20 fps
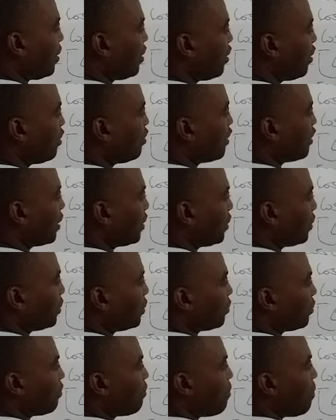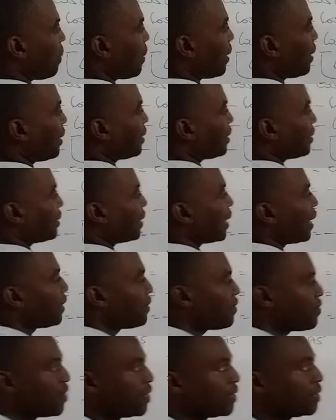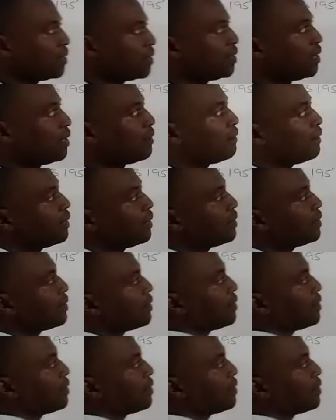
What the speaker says: over 2. Sine 30 degrees,